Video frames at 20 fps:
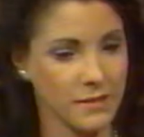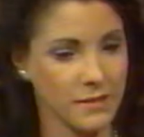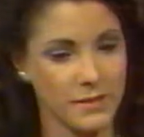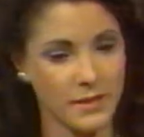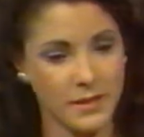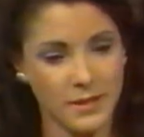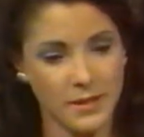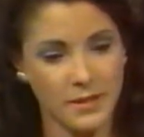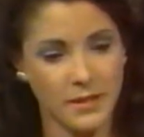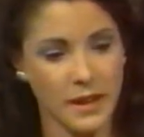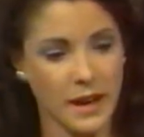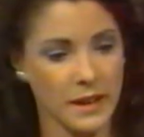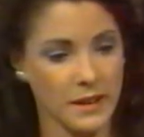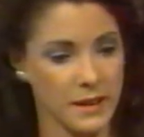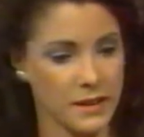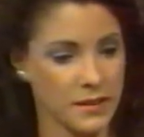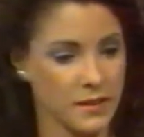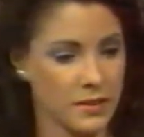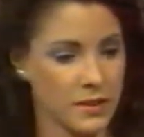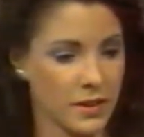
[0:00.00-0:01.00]
this is not
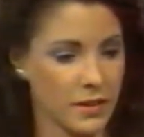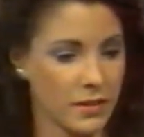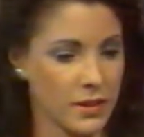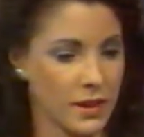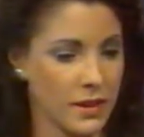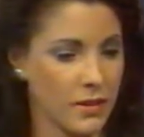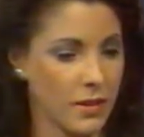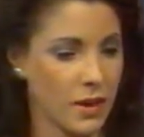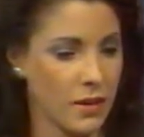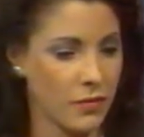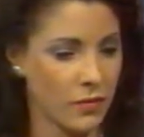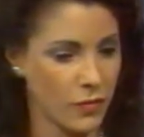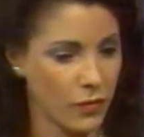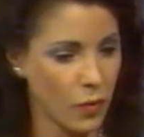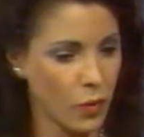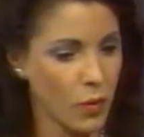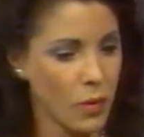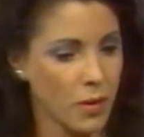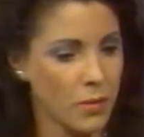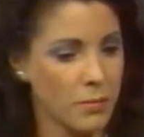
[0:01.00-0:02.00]
necessarily a
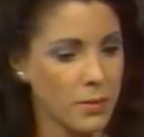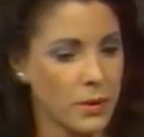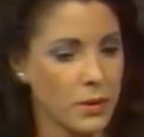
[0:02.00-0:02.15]
form,